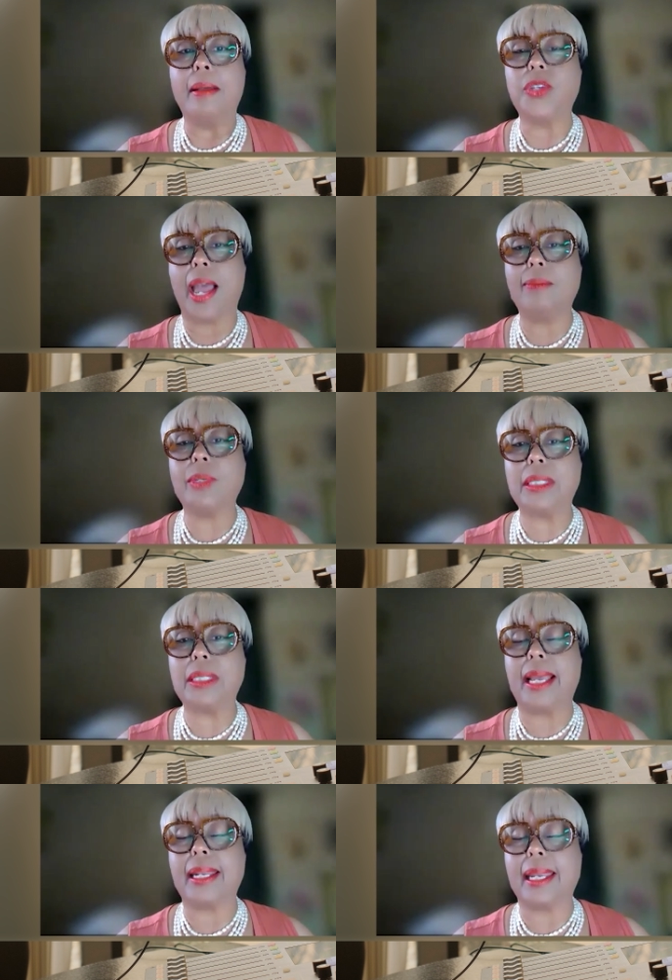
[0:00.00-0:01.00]
John was
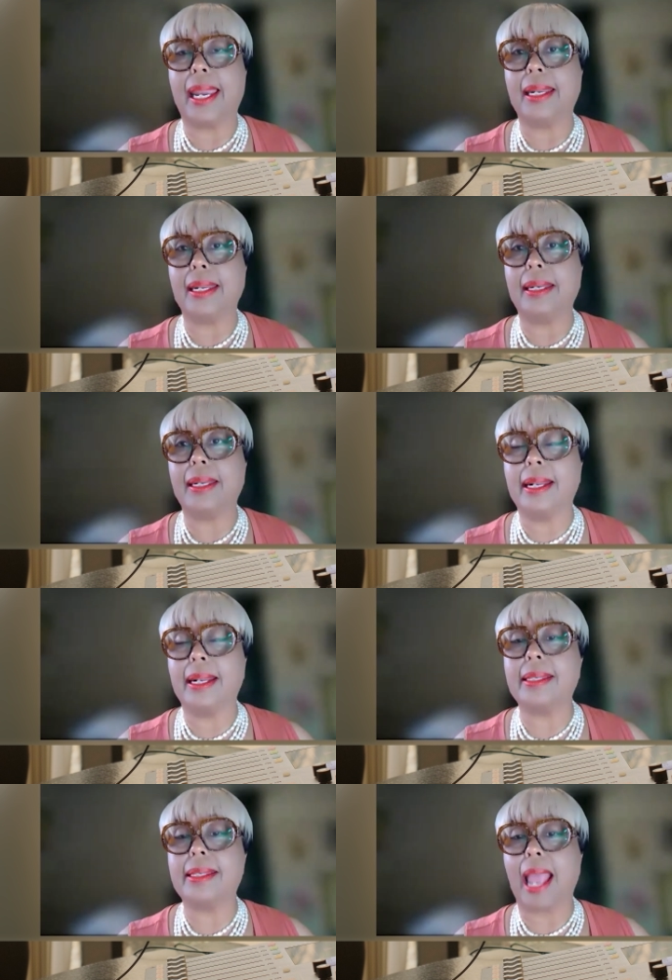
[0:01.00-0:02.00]
dedicated in
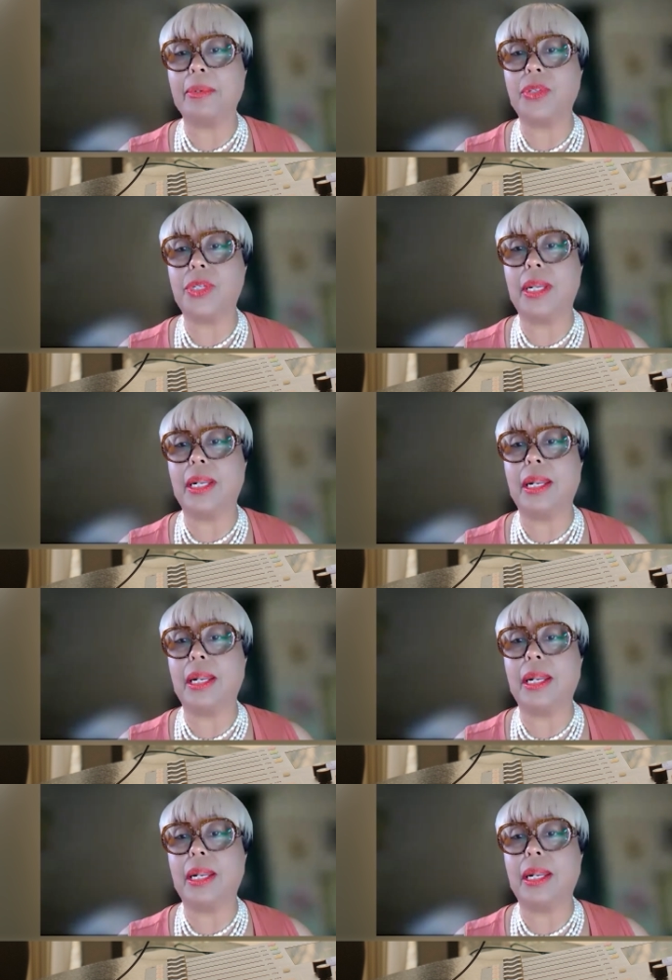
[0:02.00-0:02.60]
establishing